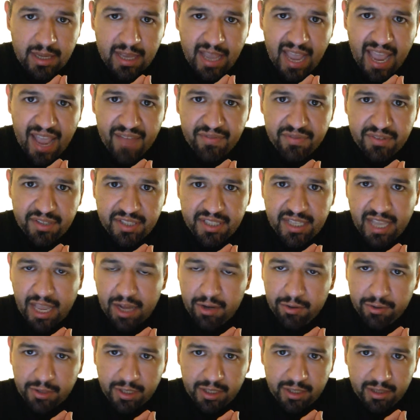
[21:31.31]
Have him say, I
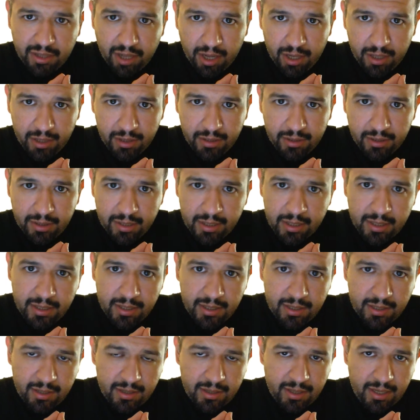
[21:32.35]
don't need Lana,
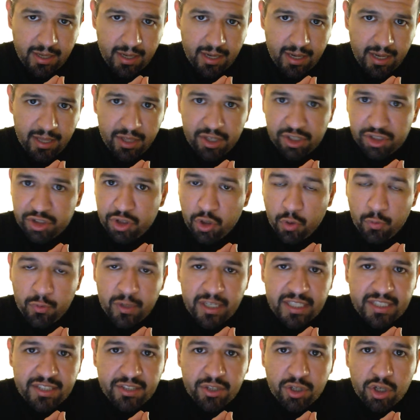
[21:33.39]
and there's no
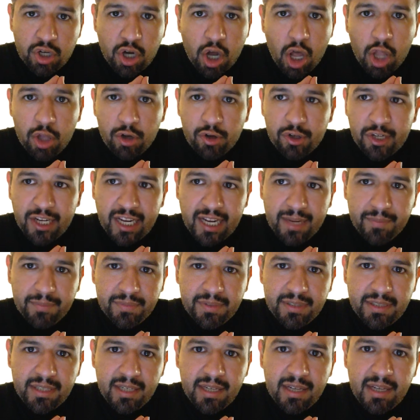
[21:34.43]
reason to call her
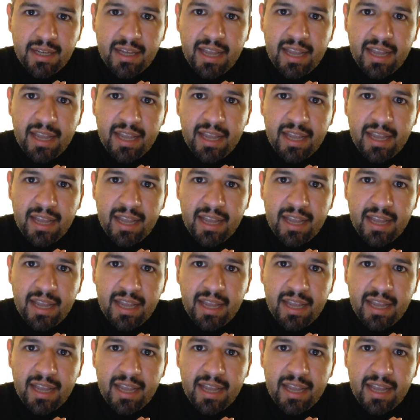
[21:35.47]
names.